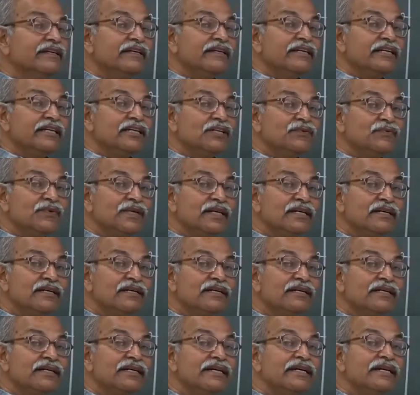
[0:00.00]
it will
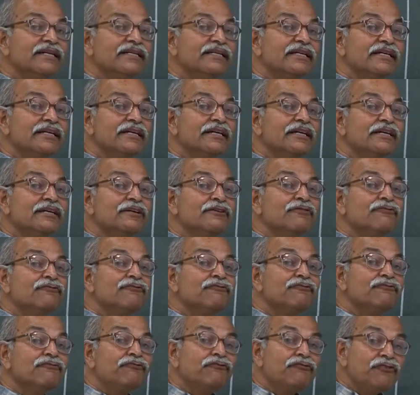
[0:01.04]
create a
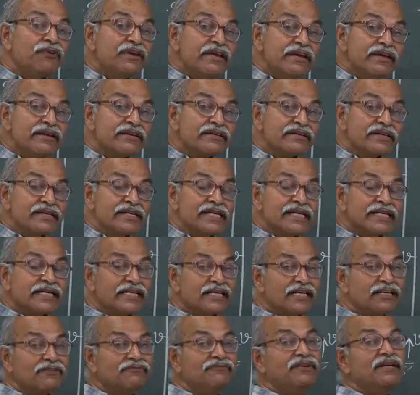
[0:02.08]
field,
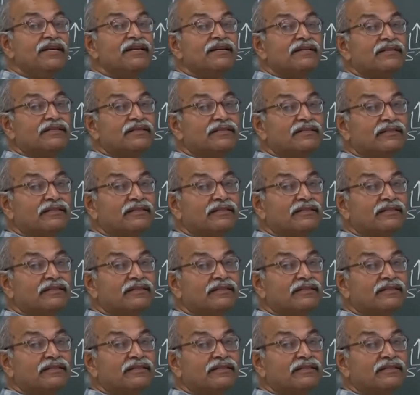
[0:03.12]
electric field.